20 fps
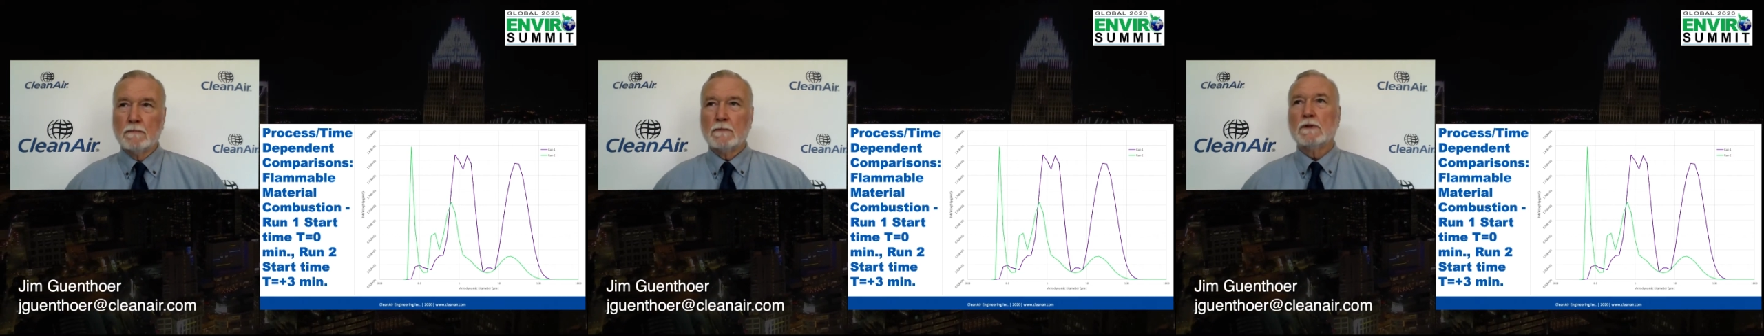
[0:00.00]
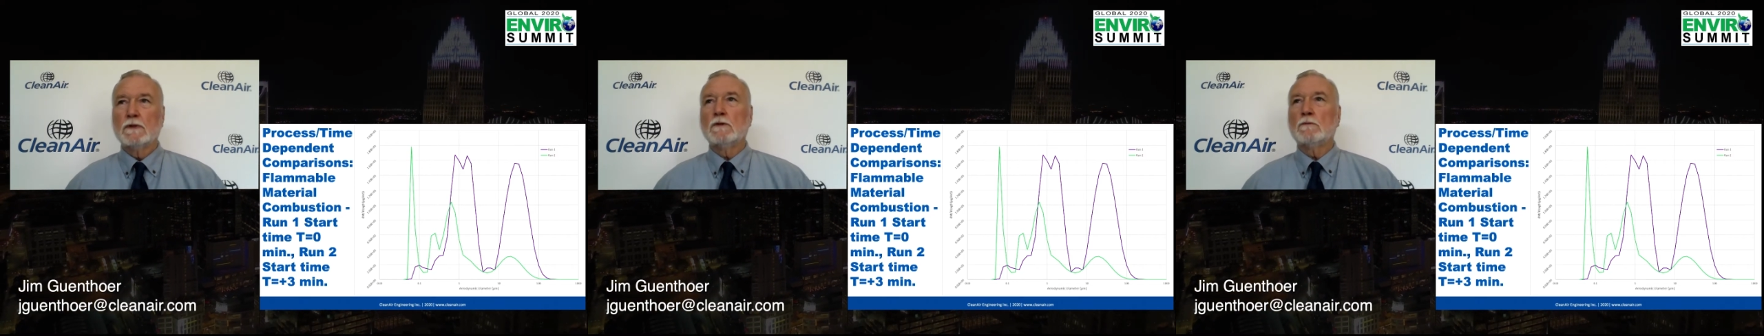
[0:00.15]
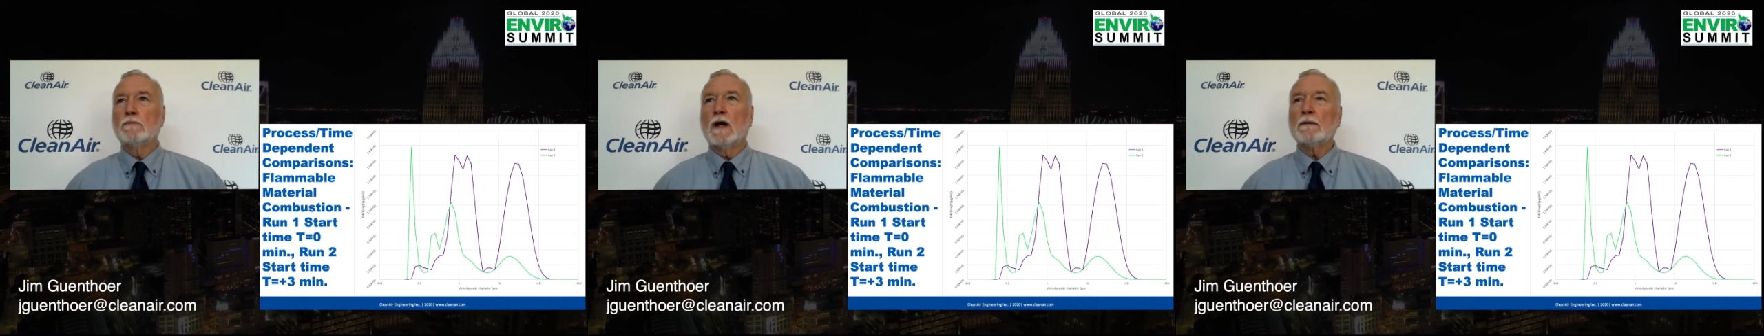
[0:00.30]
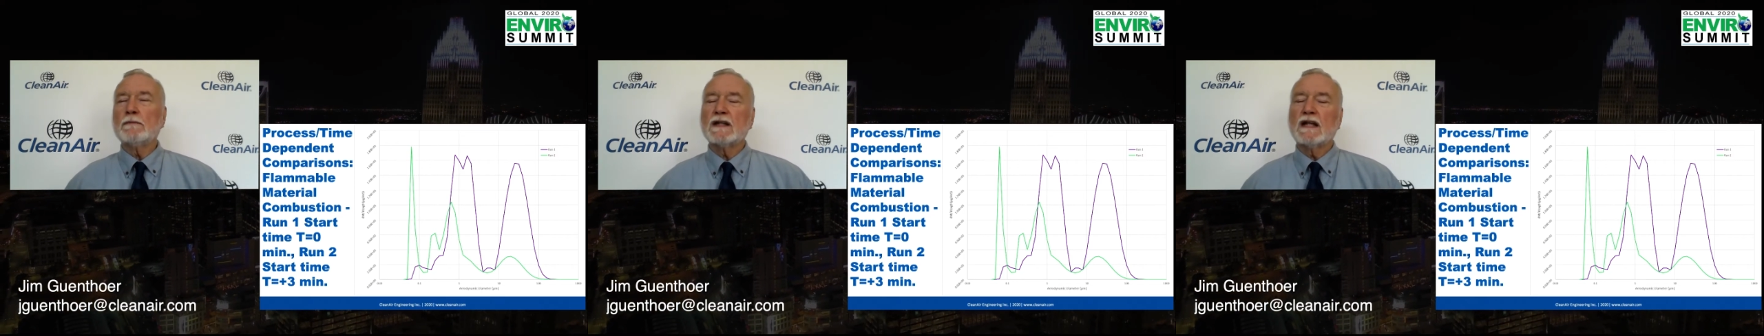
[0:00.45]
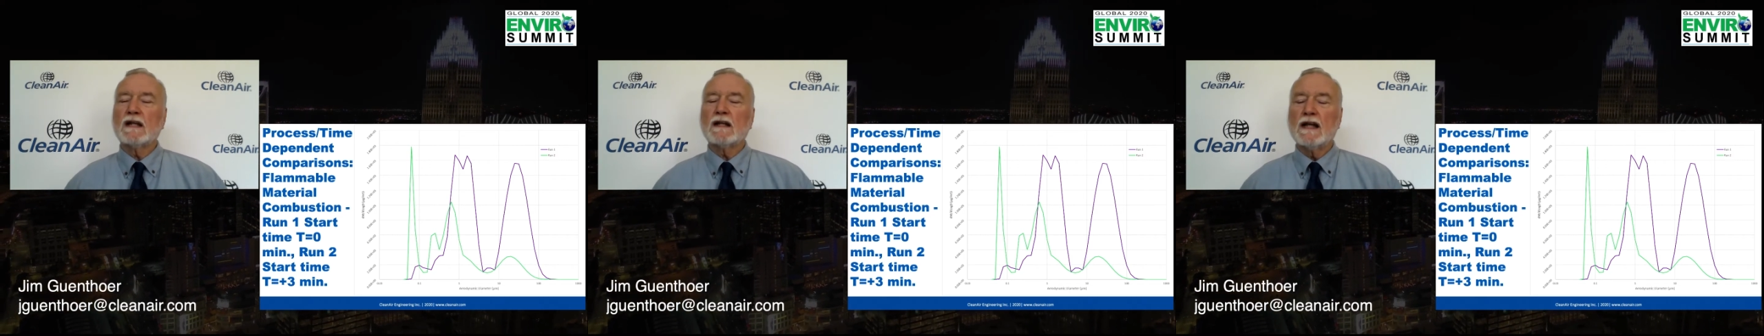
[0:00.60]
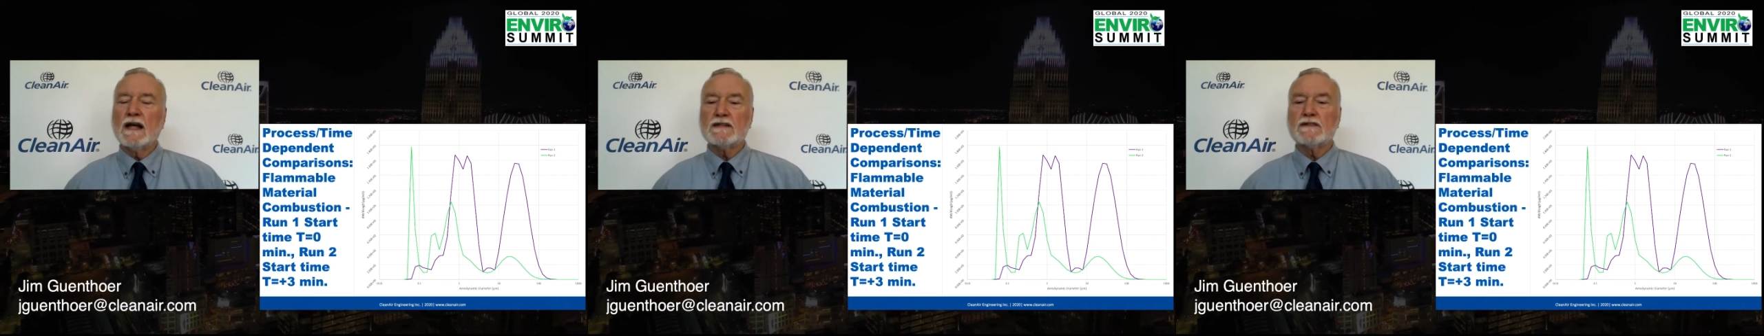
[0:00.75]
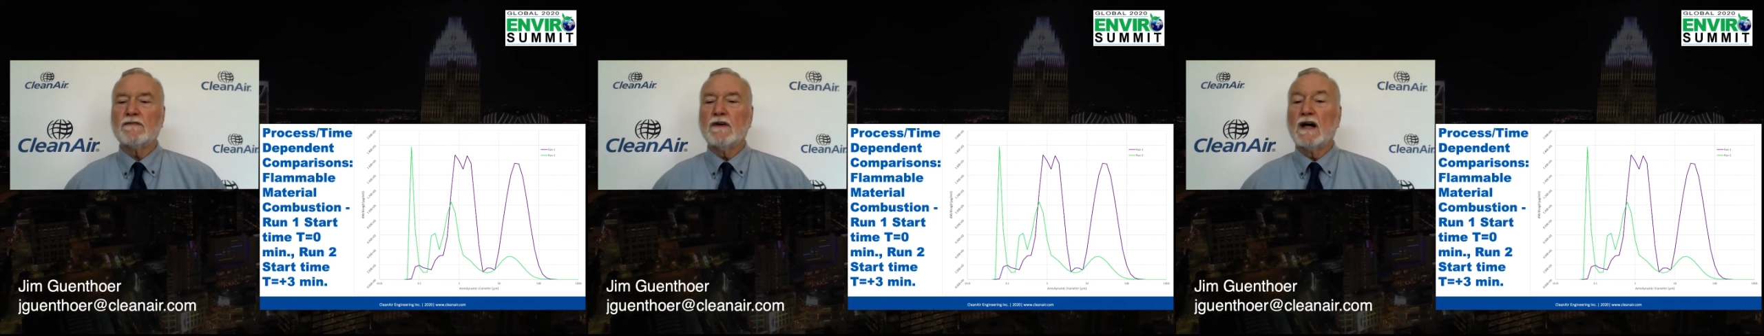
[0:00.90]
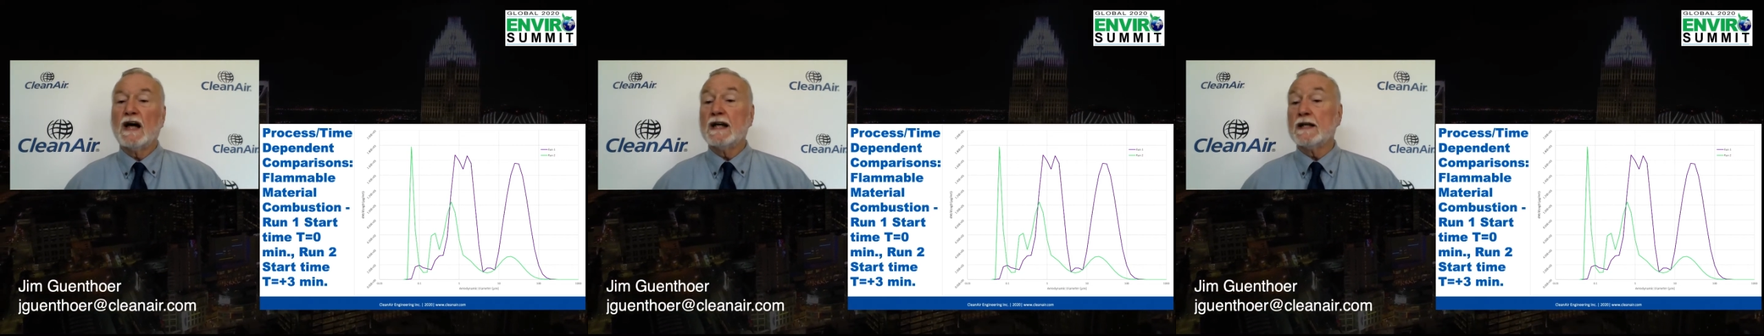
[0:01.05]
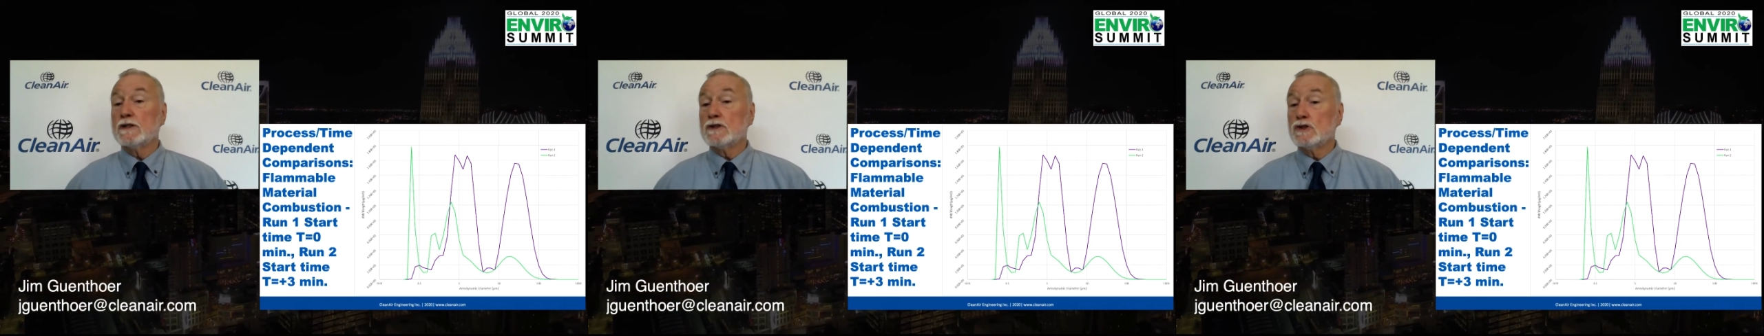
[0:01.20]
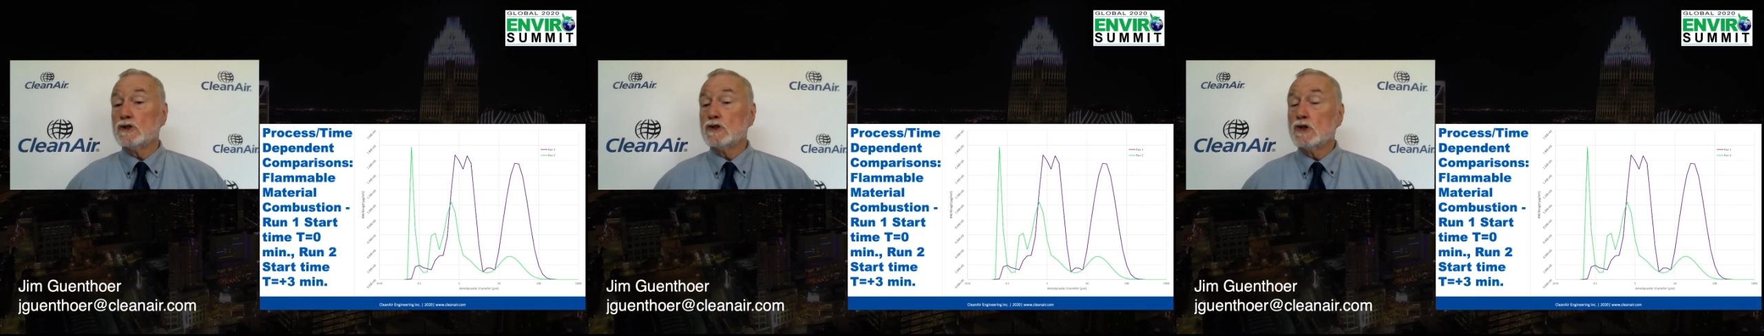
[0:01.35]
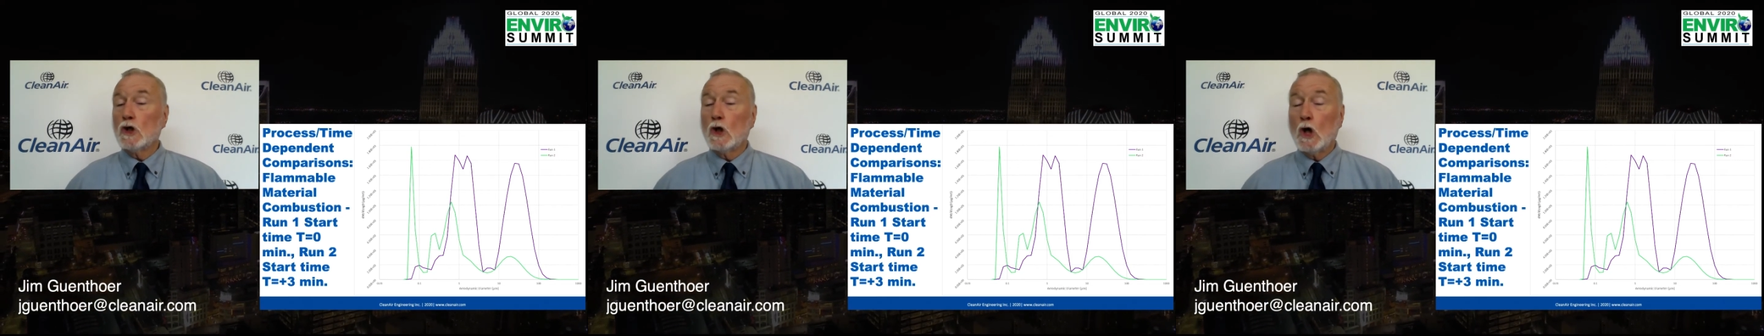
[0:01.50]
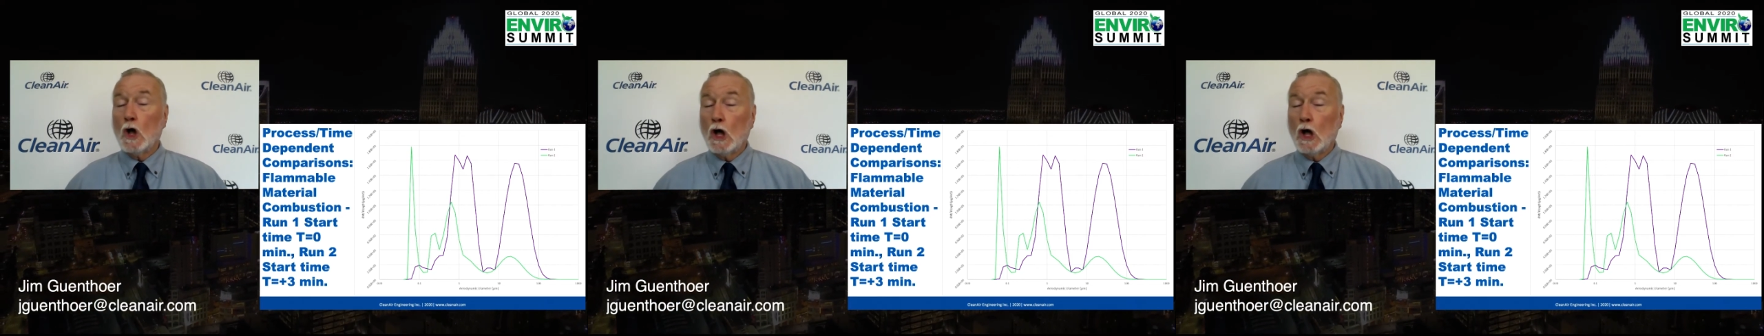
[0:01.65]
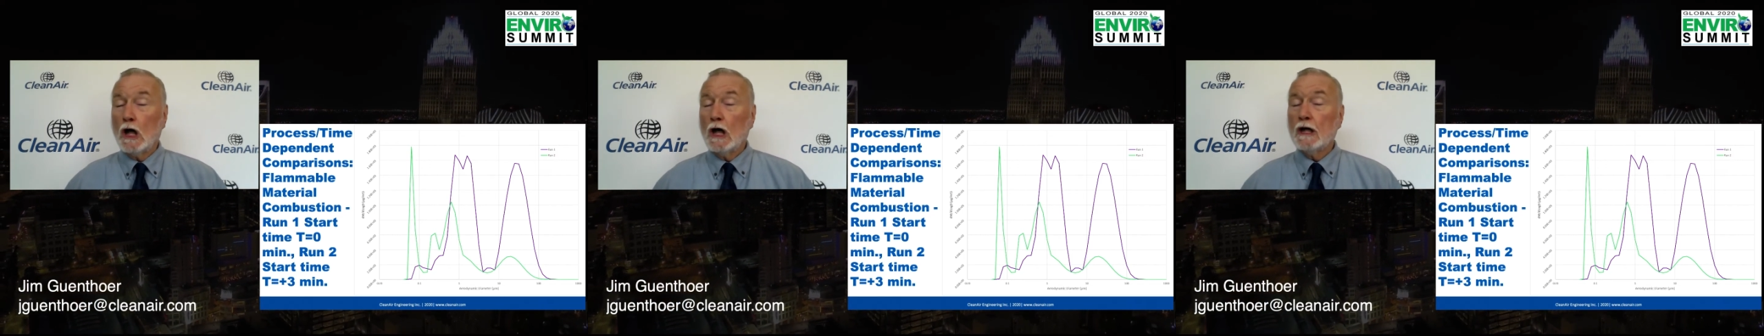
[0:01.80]
you'd probably classify it as
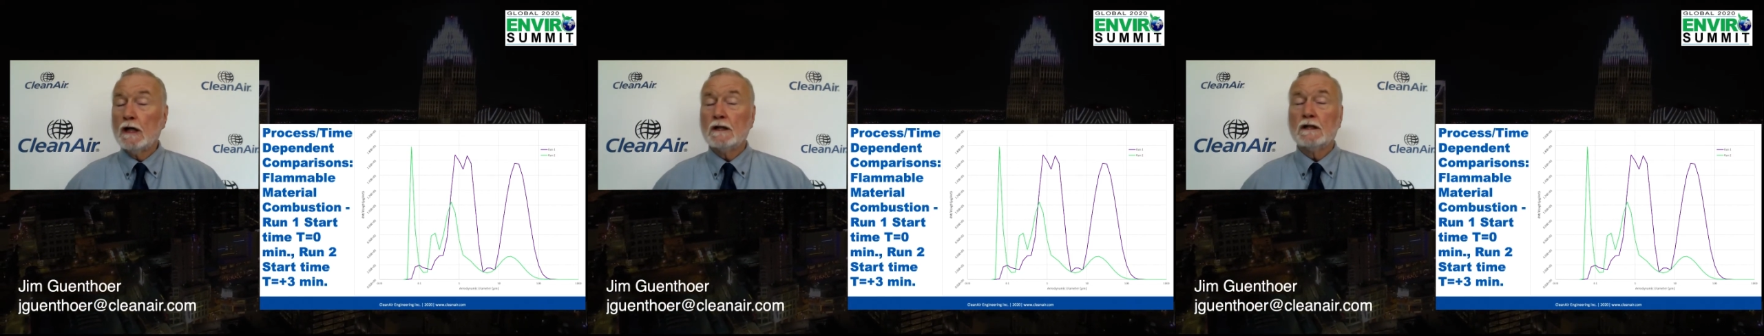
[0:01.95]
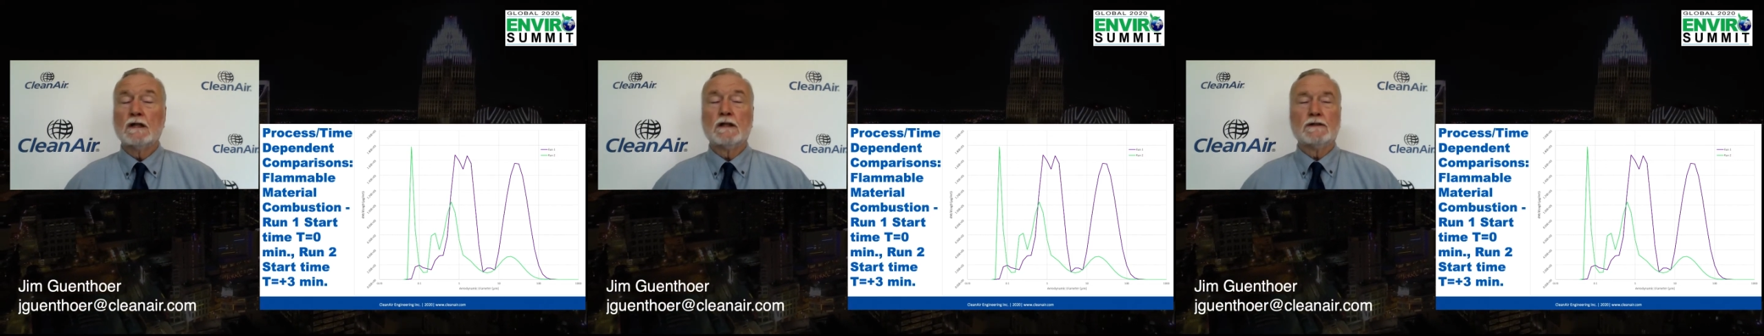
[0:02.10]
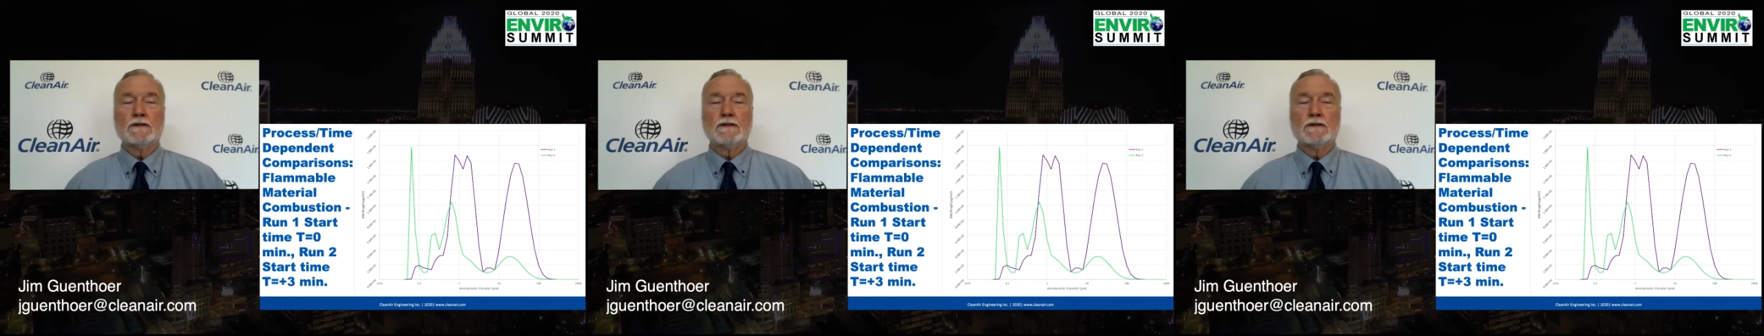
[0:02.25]
char.